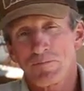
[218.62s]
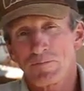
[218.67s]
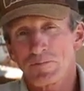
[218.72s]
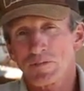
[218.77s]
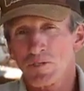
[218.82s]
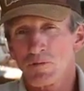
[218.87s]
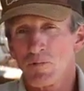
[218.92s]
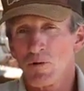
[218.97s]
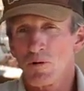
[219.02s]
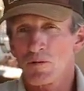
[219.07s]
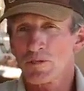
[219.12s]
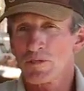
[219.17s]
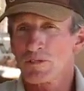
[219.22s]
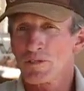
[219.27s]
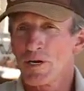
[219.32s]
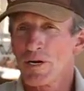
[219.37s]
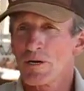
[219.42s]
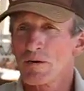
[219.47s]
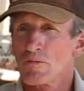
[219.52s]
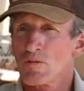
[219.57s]
some horses
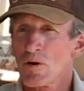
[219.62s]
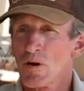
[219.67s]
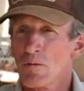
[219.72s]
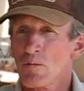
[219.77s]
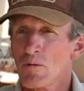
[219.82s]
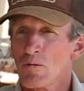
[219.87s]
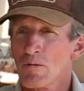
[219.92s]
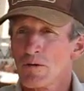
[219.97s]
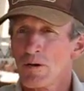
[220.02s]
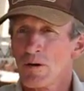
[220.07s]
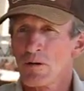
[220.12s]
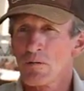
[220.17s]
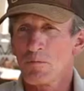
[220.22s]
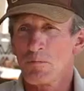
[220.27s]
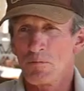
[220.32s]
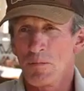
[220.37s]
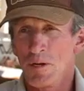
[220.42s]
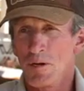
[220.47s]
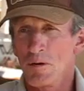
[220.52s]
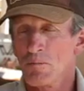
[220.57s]
get in trouble, get a
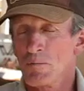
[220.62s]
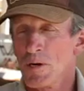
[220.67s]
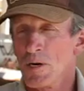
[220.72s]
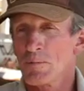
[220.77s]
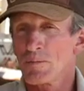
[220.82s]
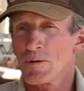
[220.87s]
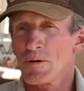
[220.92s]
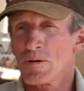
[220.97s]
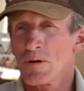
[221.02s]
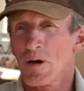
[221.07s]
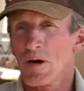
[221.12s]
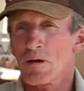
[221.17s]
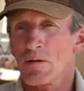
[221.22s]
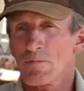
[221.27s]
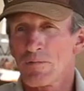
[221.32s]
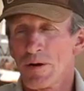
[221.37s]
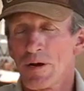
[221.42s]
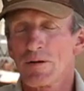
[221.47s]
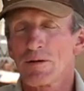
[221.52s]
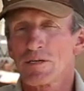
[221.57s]
little, little bump and a knock
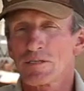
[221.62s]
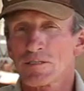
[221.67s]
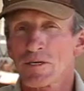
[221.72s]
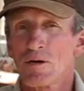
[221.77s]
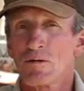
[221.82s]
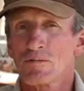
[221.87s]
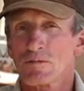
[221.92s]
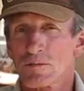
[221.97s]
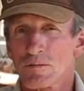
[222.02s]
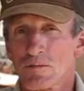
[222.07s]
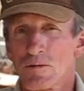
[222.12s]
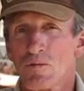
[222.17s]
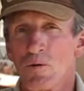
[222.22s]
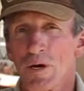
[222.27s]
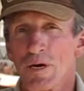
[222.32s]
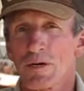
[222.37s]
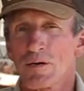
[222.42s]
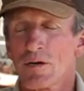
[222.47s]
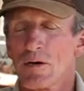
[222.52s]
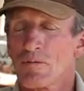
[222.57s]
around. This coach
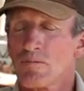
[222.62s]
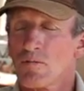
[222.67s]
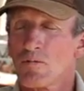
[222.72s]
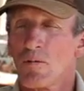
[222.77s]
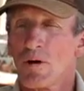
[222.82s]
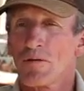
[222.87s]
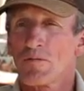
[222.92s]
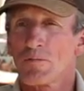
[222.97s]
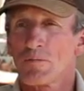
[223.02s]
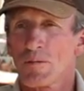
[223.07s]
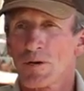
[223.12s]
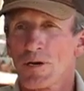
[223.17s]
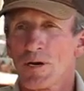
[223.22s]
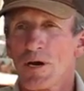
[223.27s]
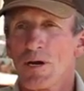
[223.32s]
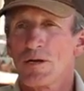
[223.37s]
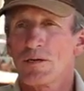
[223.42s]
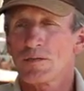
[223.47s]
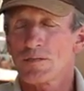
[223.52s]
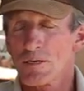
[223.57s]
quick enough away from the
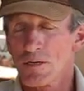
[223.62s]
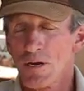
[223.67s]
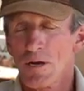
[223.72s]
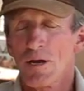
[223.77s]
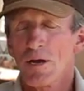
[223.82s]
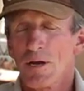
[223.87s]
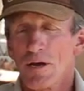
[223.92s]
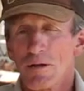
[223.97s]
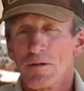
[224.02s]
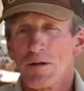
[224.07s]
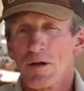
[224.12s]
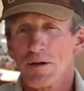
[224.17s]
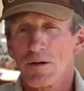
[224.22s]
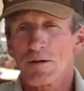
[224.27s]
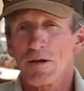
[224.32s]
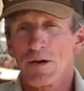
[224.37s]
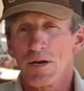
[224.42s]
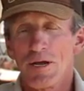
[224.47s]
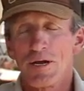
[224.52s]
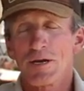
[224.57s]
gates that,
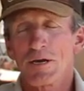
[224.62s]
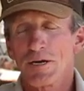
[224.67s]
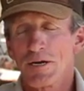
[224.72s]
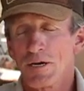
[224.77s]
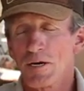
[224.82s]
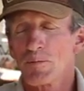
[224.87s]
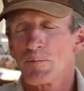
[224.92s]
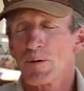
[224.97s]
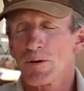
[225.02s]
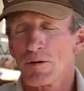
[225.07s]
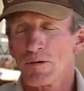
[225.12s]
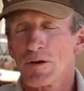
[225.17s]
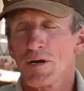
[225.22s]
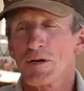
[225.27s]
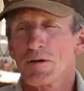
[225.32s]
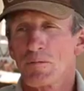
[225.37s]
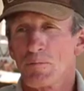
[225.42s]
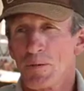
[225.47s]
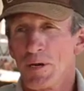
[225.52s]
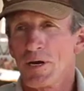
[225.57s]
that he could get up there and
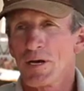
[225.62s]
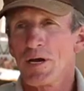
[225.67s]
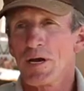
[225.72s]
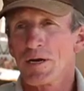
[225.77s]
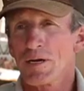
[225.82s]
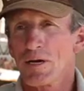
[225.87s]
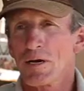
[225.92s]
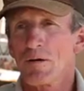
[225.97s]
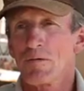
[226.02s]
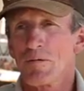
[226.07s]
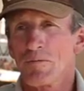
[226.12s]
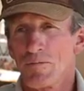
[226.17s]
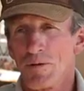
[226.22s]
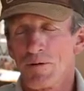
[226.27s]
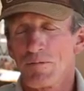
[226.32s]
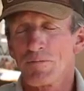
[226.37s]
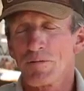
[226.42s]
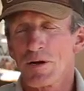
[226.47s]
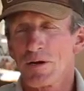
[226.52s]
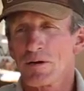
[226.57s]
get the big end out if
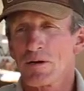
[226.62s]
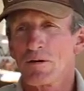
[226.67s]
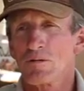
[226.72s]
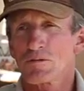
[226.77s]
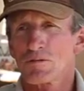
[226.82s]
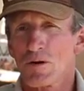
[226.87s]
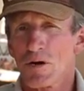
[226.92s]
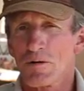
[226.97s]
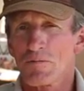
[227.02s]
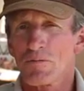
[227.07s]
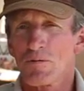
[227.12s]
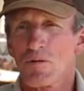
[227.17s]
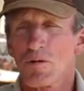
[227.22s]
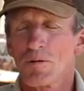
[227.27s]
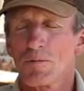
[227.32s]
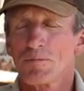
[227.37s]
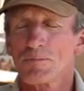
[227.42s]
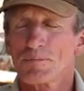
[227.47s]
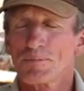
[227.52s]
everything goes right for him.